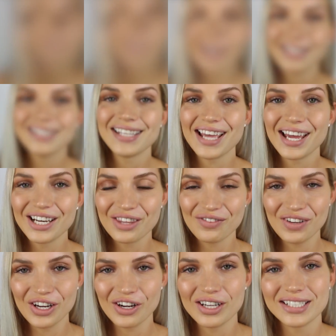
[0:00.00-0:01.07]
So that is the end of the
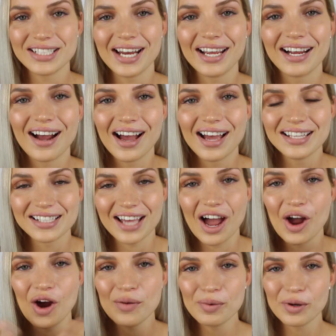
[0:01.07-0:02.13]
video today, guys. I
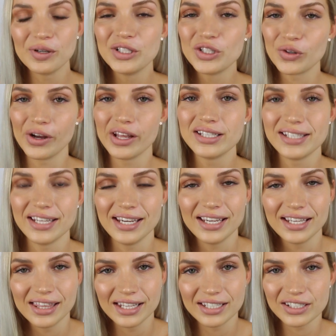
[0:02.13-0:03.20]
hope you enjoyed
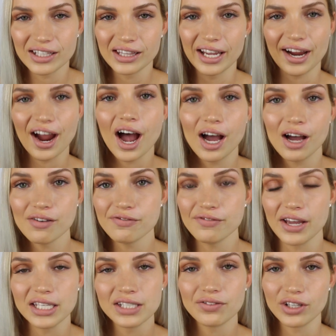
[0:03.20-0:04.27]
seeing this like half
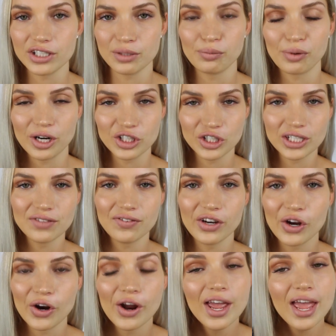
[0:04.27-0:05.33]
face first impressions
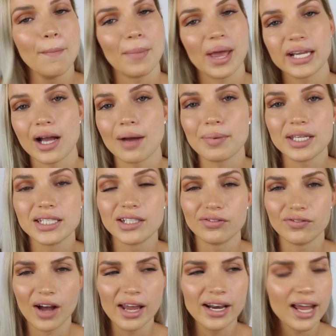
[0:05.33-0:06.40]
video. Makeup is
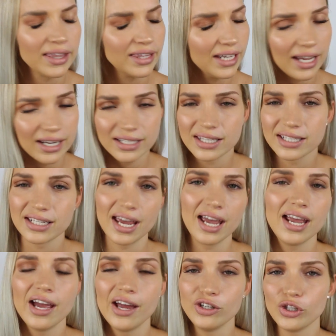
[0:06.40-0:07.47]
fun at the end of the
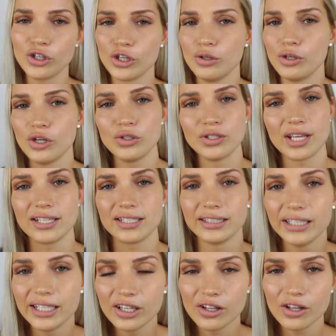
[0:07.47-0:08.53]
day and you can use as
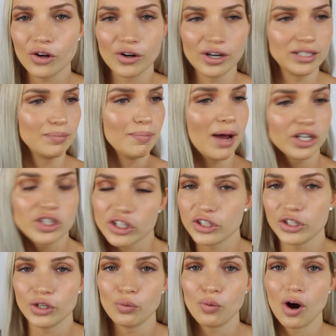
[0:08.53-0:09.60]
little or as much
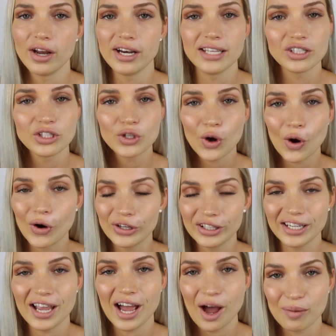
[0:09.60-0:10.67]
as you want. It's
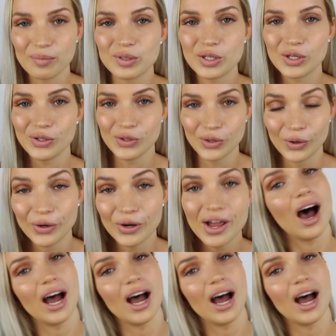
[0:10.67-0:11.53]
totally up to you.